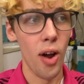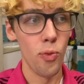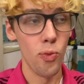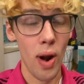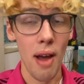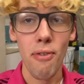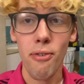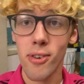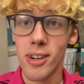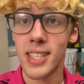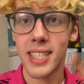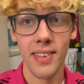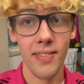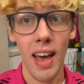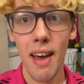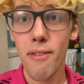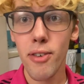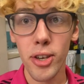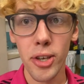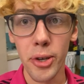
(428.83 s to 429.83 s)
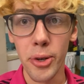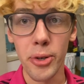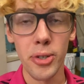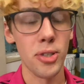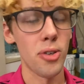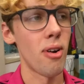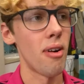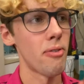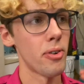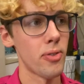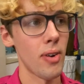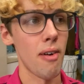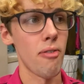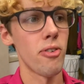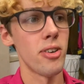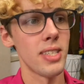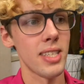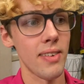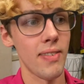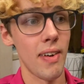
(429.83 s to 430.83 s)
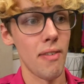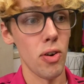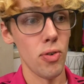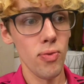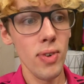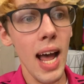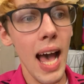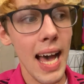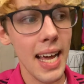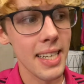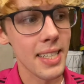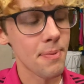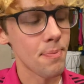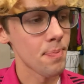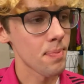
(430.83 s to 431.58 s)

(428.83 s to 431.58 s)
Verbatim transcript: reference I've ever used or every reference I've ever read